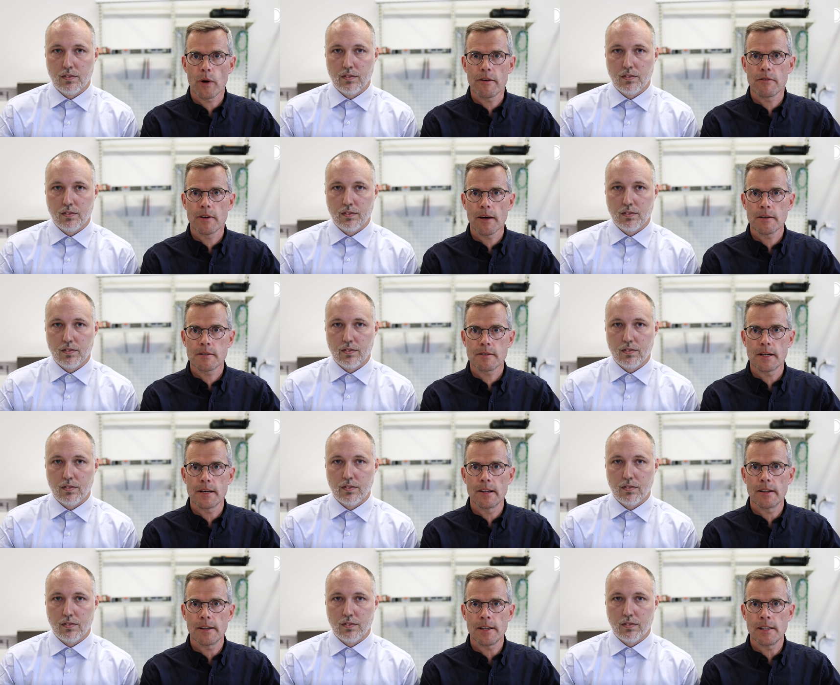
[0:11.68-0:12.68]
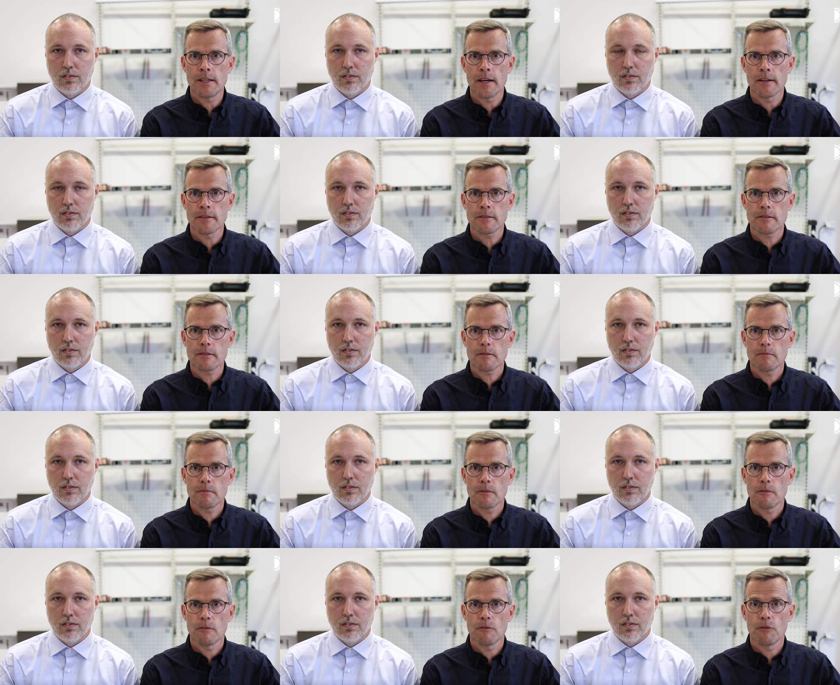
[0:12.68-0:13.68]
Speaker 1: Waveguide Seal ES
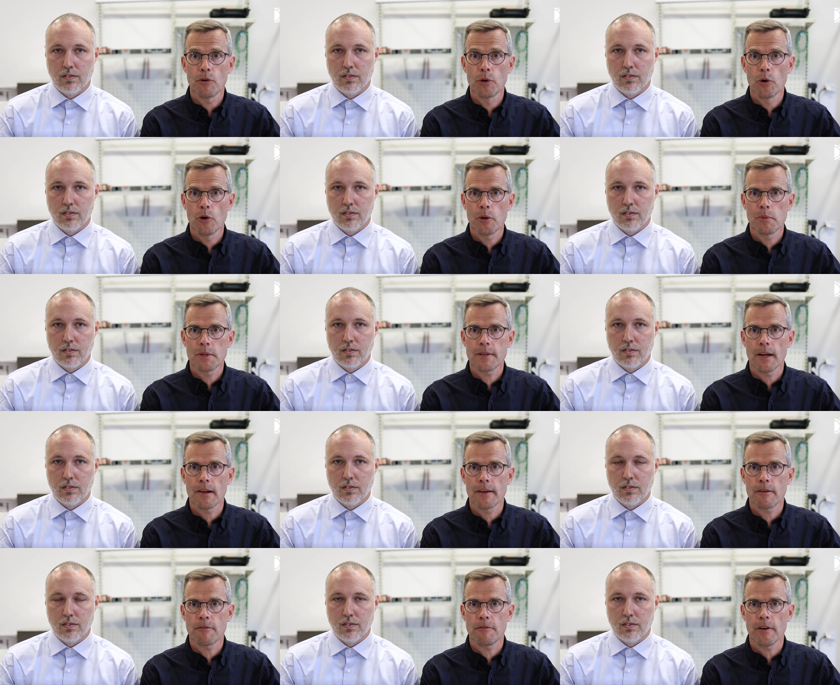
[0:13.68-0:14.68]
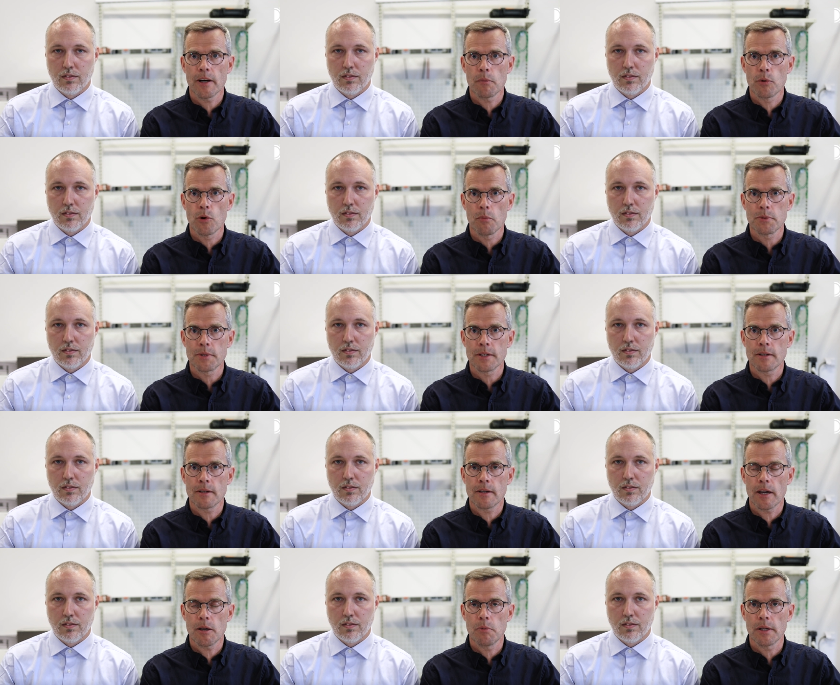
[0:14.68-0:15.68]
for non-metallic fiber optic
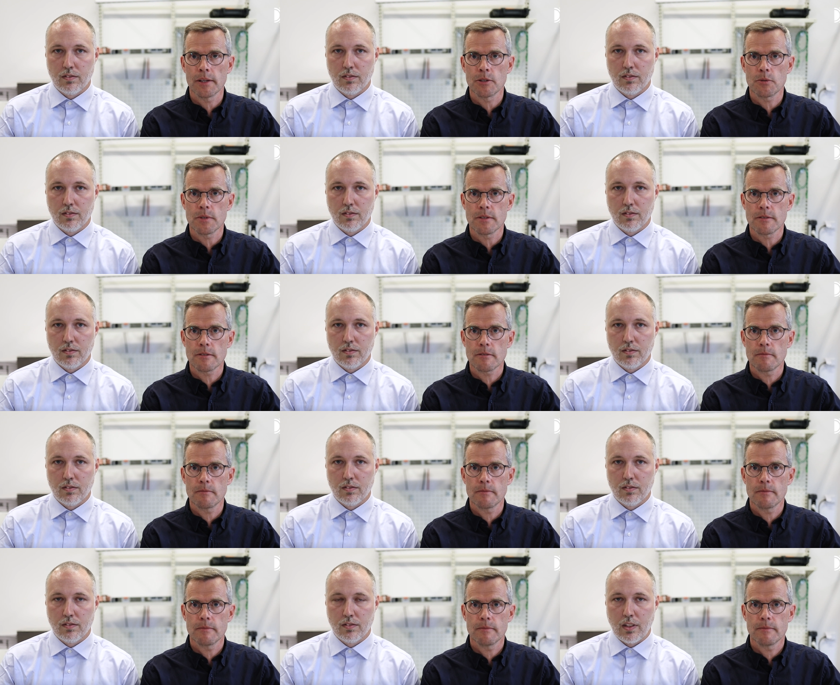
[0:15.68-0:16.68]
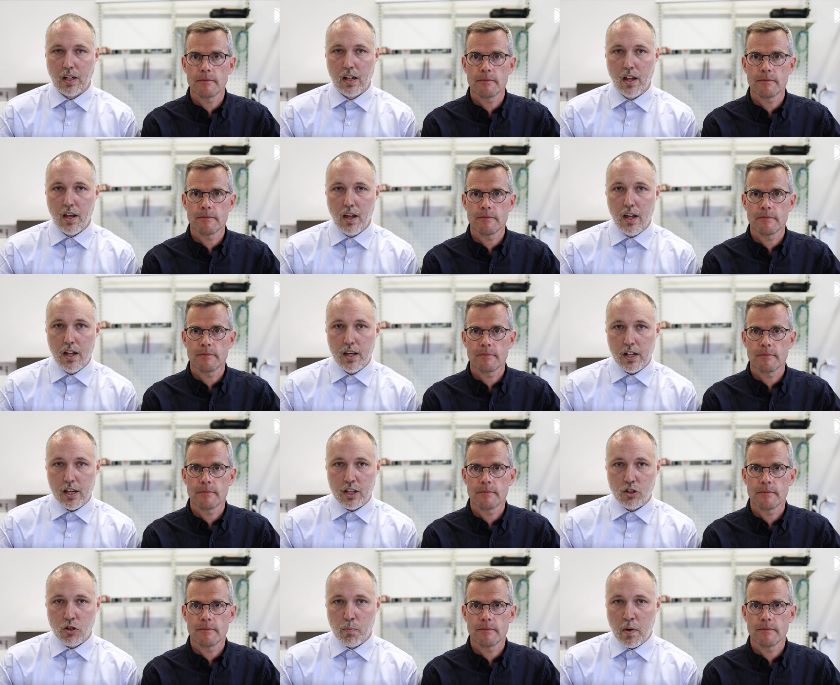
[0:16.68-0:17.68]
cable entries.
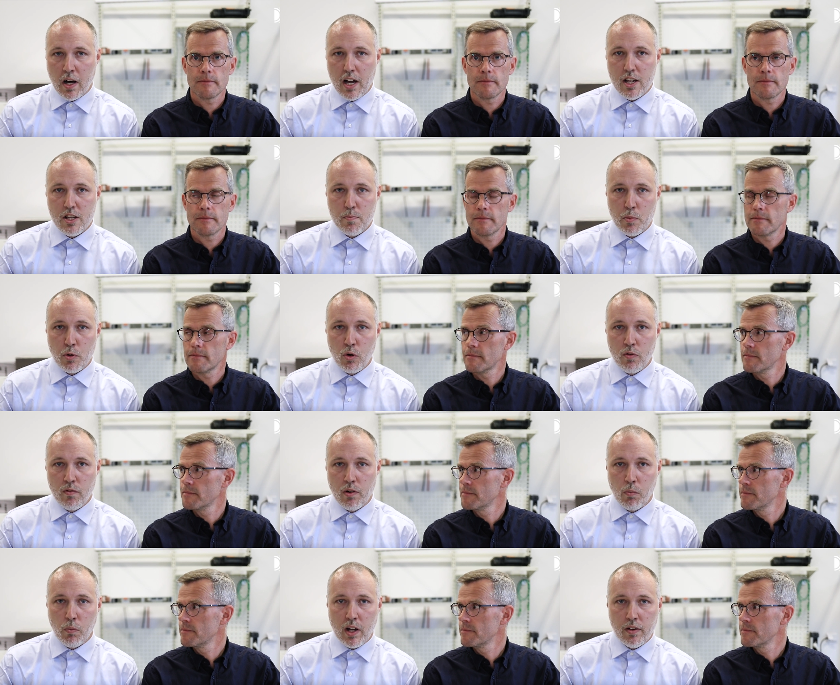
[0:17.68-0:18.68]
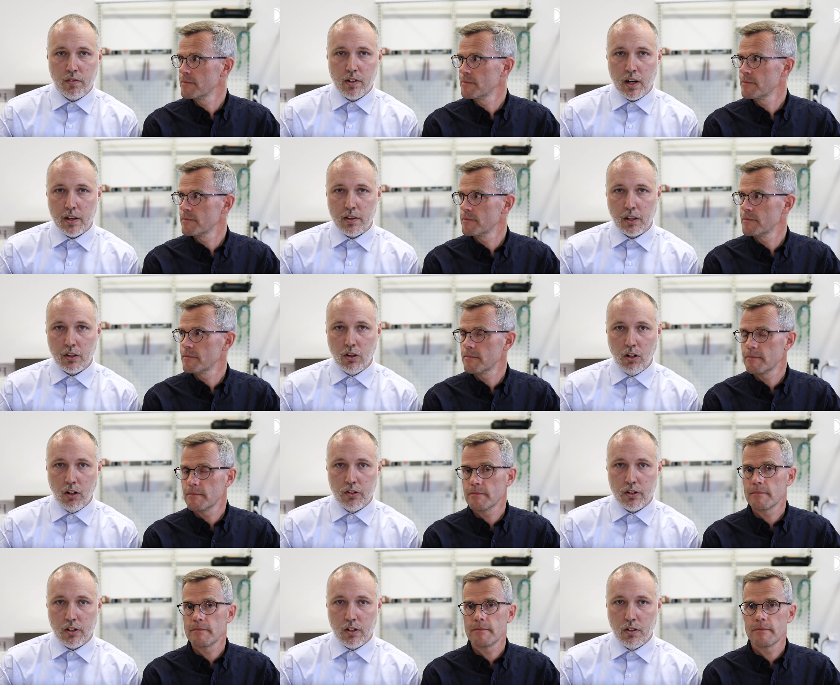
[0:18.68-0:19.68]
Speaker 2: It combines proven waveguide
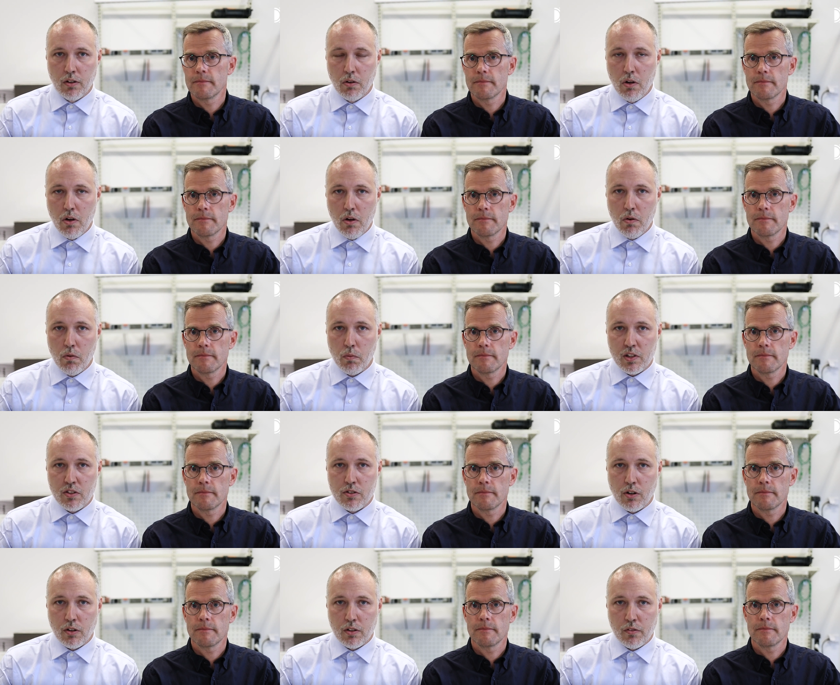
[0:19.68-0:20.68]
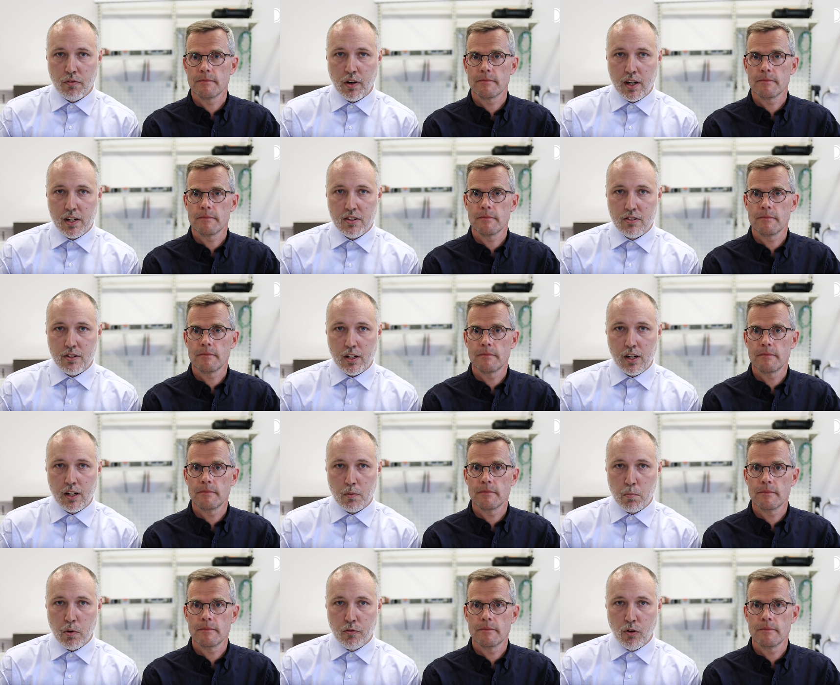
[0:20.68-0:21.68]
technology with certified
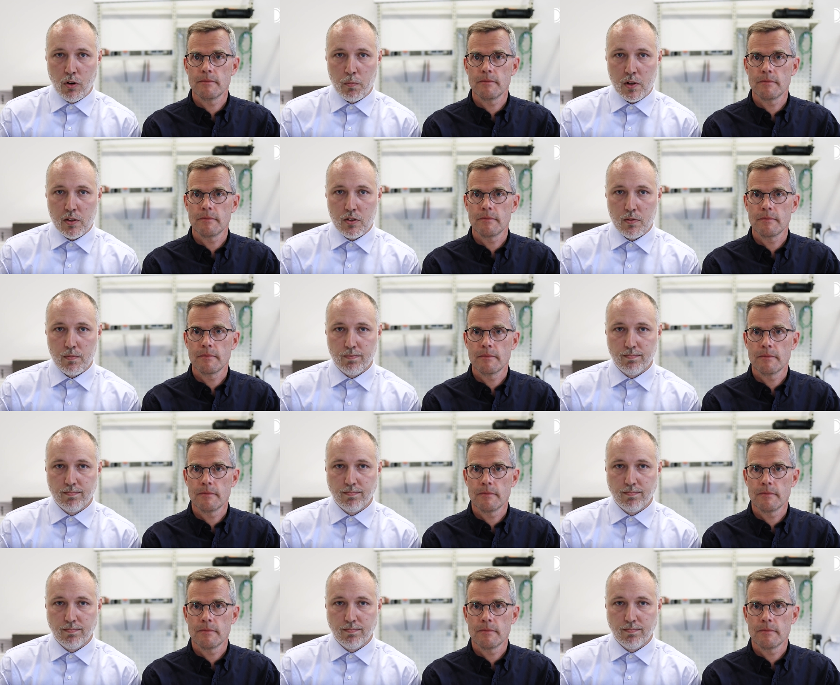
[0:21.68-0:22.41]
sealing performance.